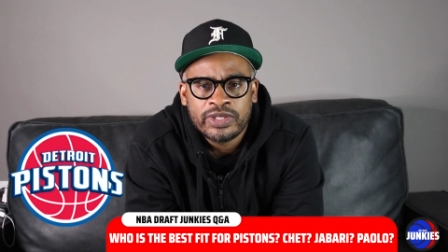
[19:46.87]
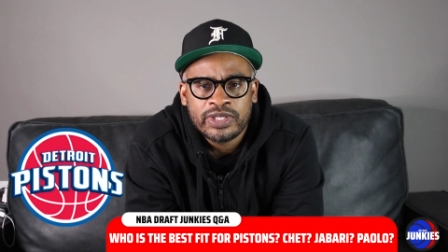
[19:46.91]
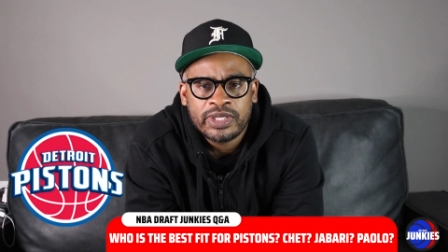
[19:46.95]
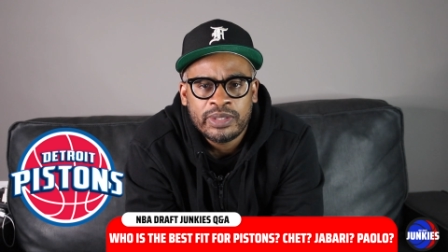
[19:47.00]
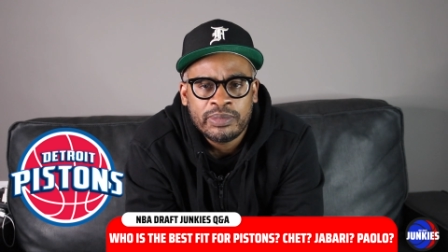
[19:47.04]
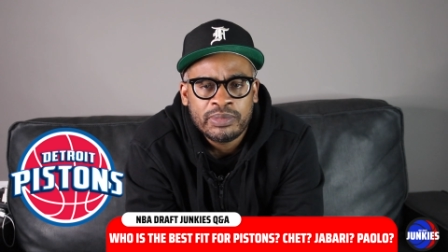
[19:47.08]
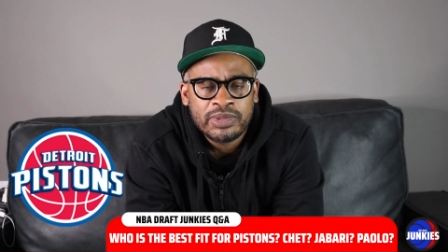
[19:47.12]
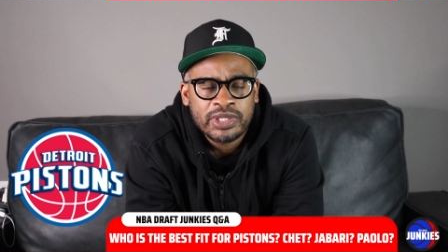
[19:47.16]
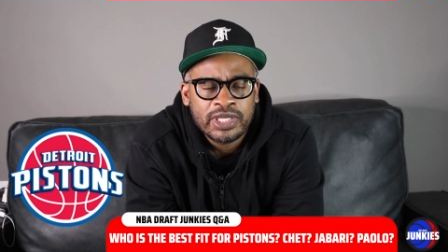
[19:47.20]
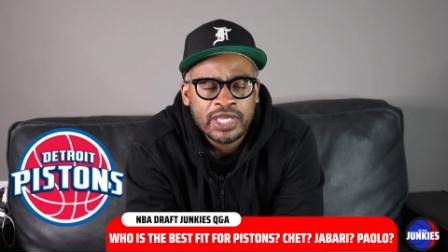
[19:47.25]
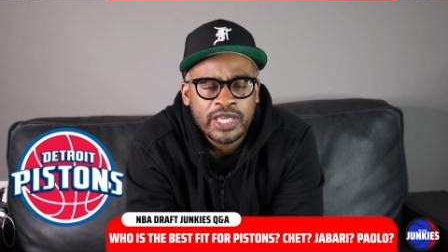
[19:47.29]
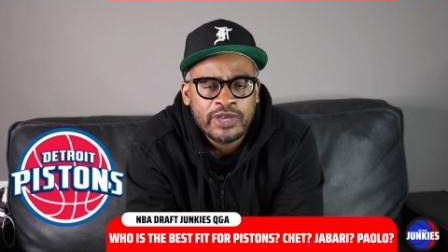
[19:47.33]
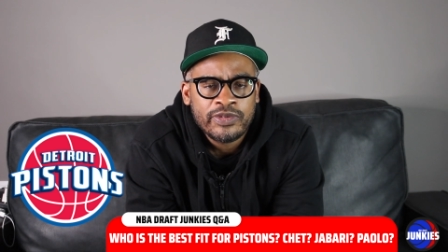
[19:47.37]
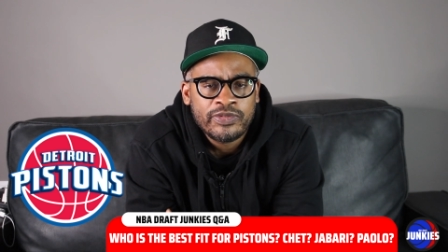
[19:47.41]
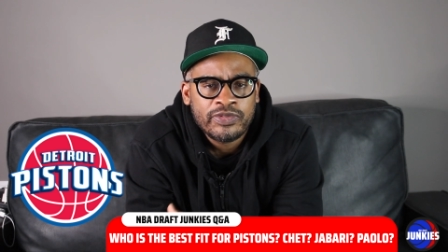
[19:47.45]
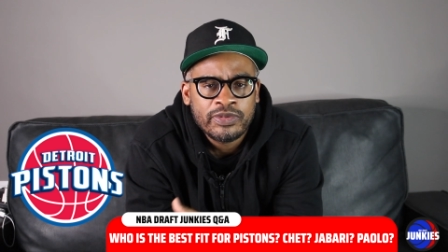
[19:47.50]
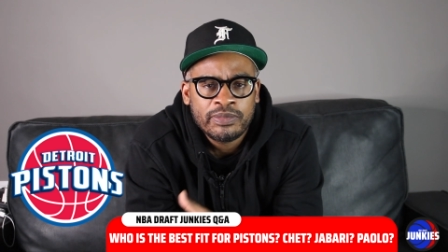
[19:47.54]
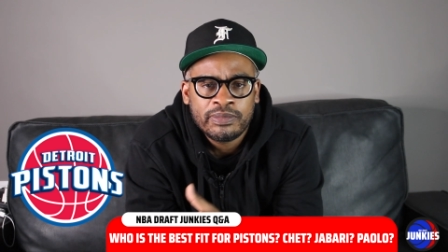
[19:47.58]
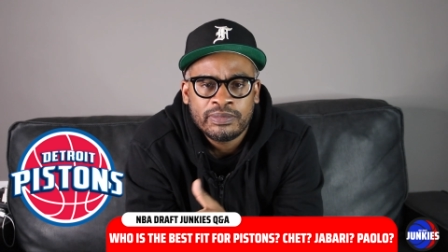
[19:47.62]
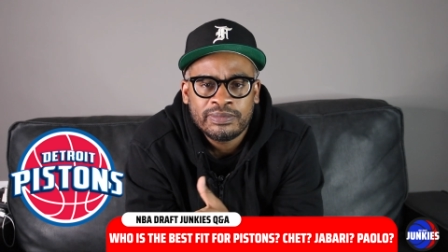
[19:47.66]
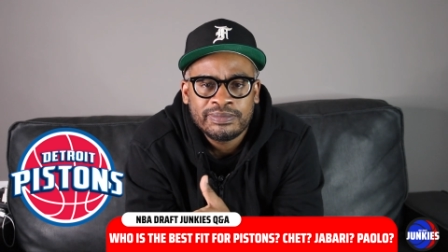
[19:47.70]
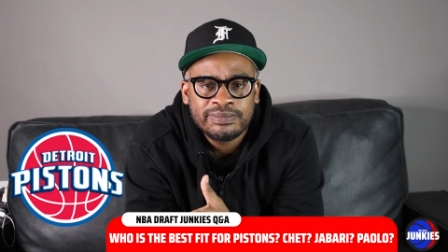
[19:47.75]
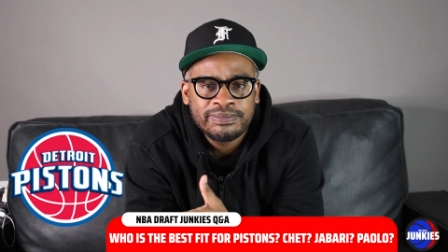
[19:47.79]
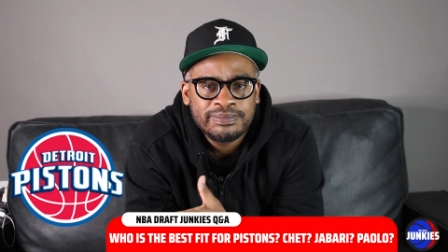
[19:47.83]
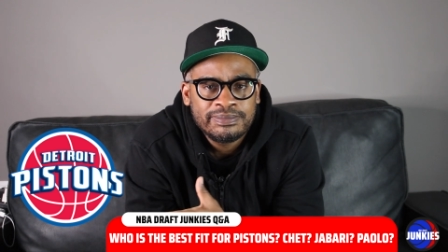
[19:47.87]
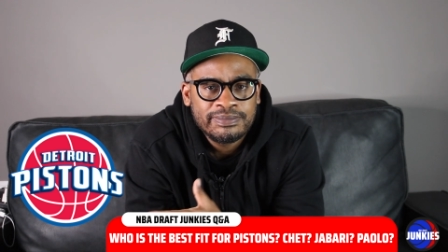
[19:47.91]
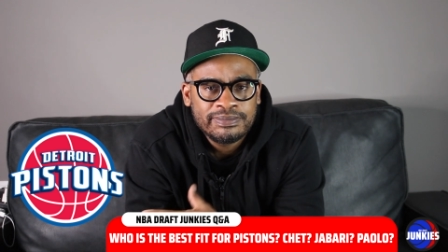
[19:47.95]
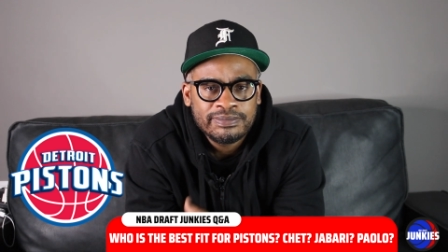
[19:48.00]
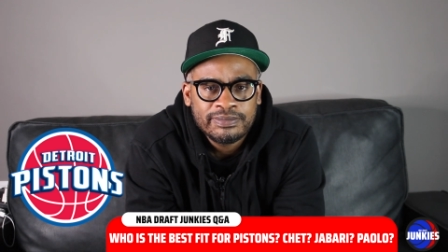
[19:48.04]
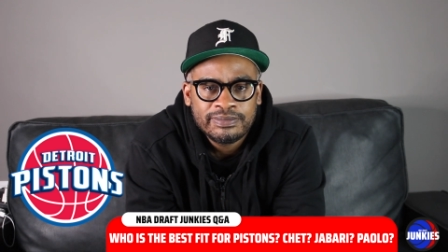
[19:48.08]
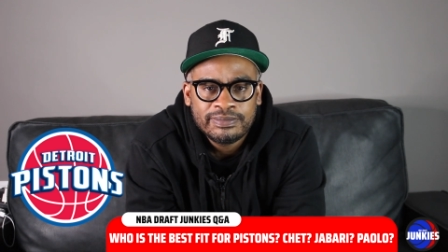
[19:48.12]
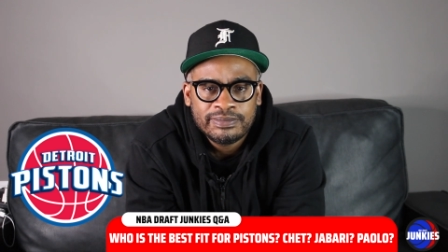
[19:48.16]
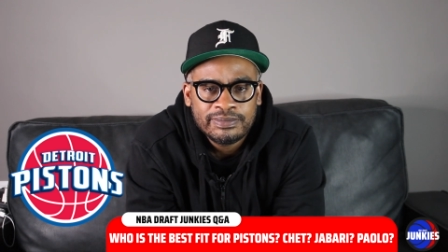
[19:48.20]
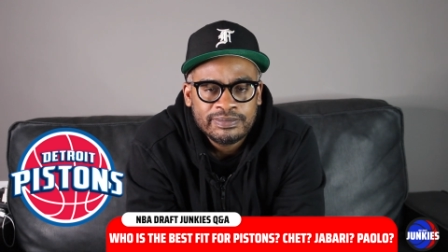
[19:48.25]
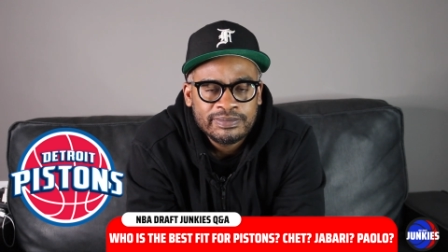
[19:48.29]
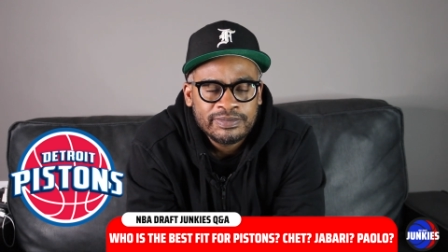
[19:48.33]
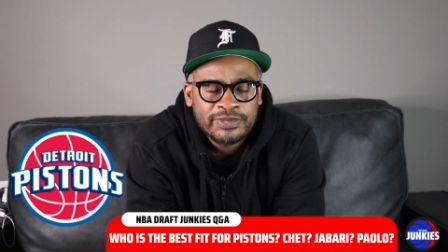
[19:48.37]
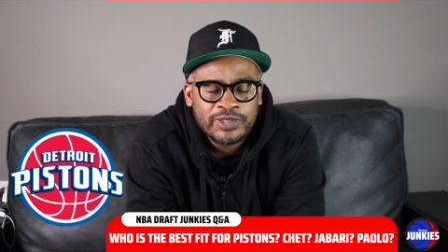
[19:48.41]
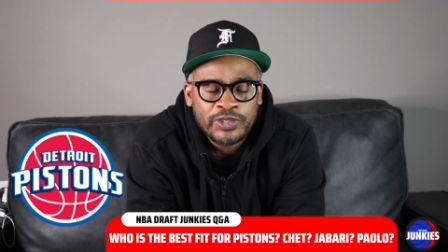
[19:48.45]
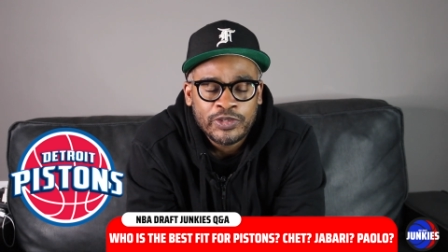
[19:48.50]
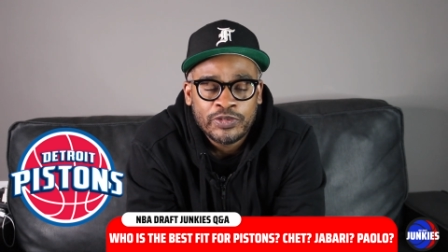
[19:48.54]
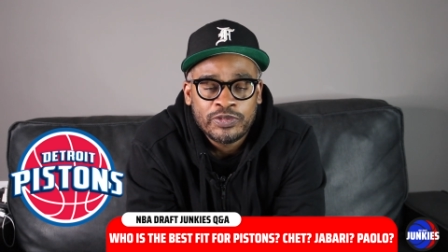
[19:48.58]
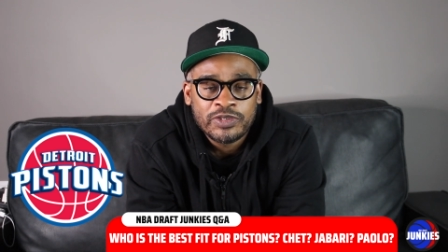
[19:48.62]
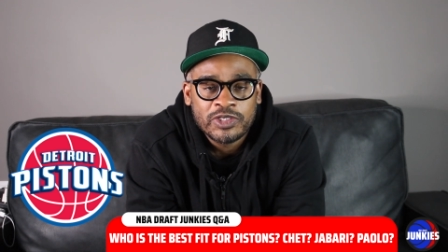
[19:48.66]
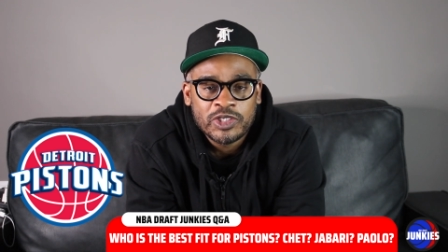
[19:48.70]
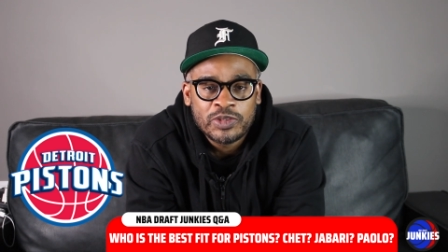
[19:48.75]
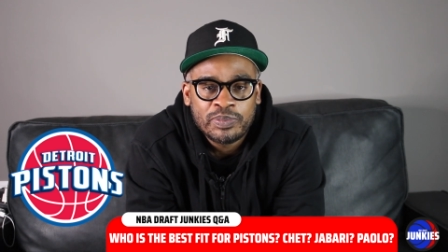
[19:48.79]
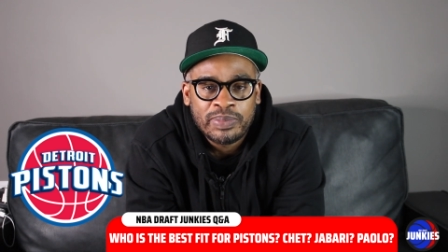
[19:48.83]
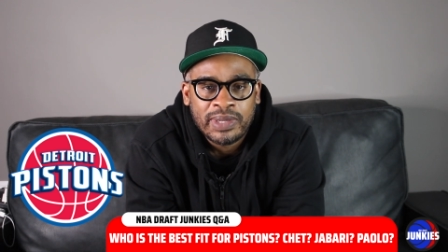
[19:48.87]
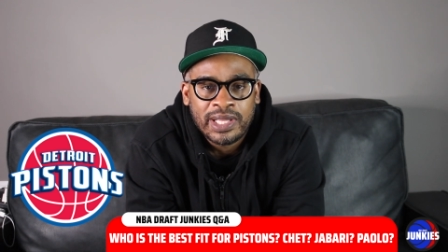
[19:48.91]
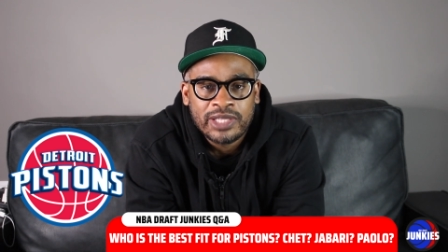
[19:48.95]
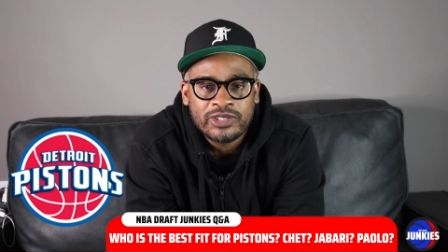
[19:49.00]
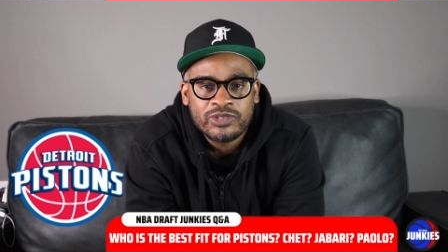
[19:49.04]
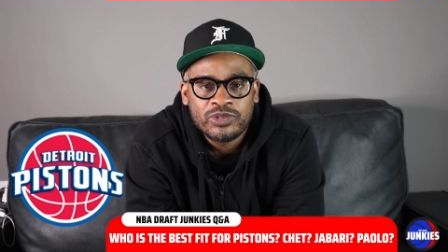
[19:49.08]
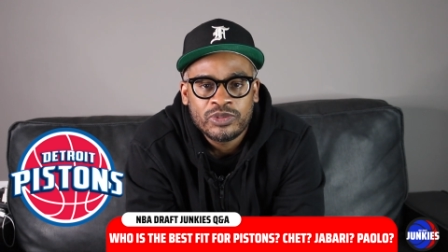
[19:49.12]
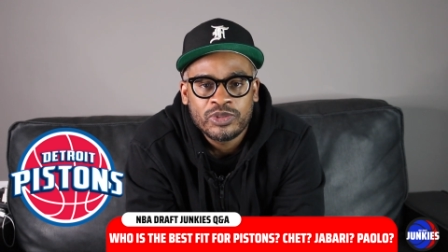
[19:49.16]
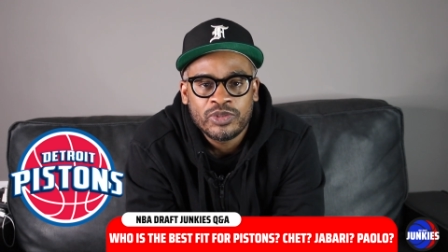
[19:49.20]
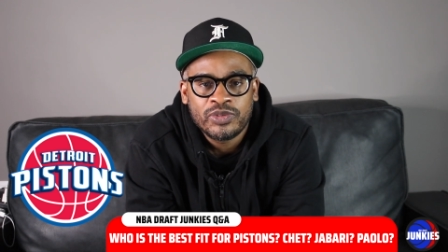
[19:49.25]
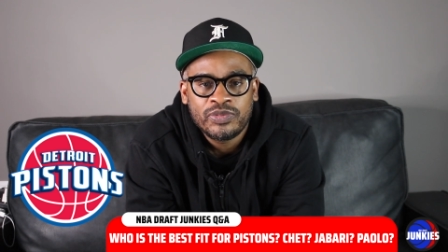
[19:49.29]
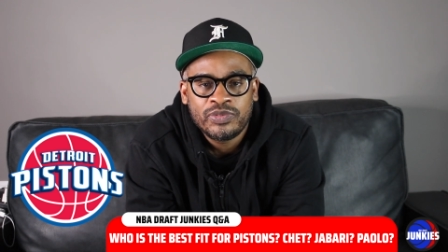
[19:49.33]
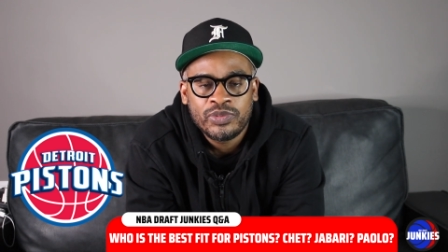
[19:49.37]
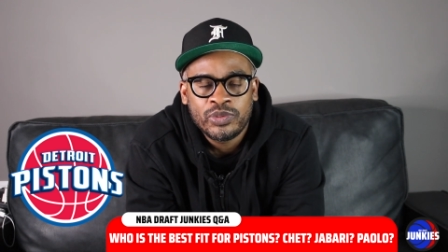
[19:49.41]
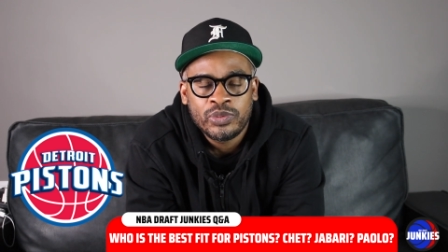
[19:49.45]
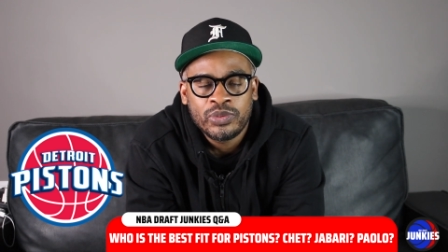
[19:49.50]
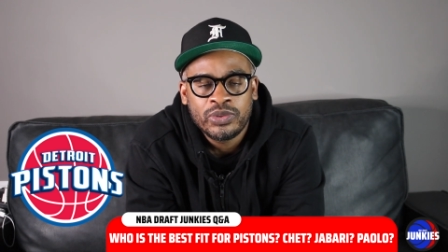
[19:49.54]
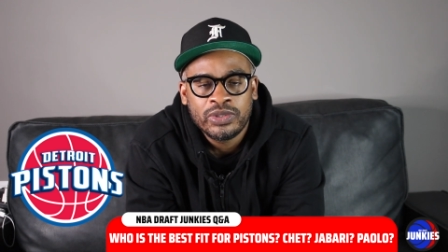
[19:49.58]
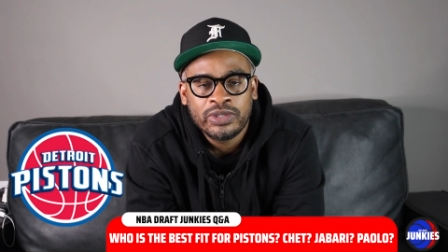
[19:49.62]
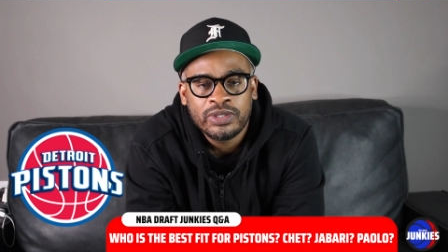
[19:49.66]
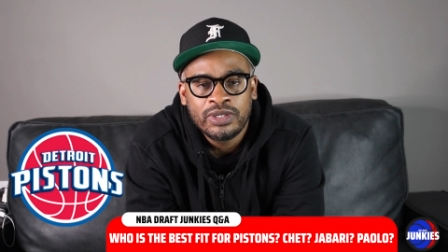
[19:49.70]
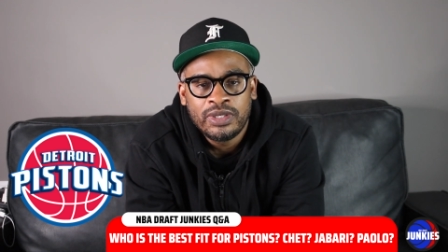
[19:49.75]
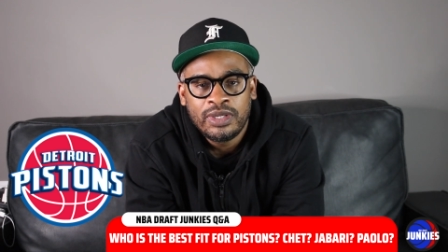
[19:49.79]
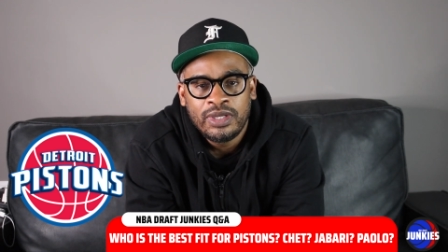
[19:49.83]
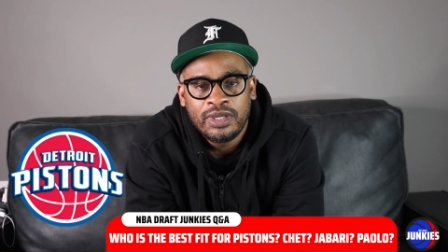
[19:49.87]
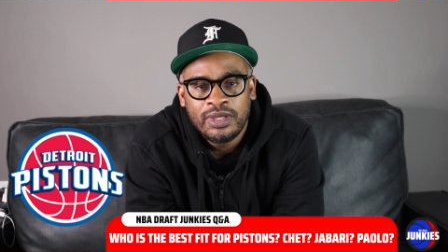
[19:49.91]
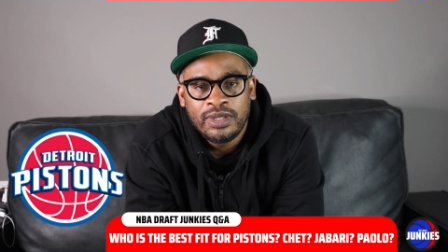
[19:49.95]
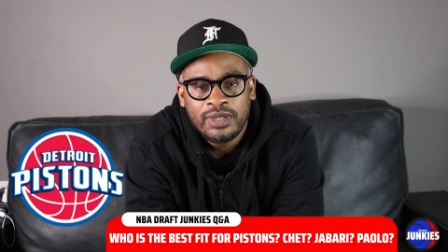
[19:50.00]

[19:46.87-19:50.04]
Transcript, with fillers: the N B A from different spots on the floor.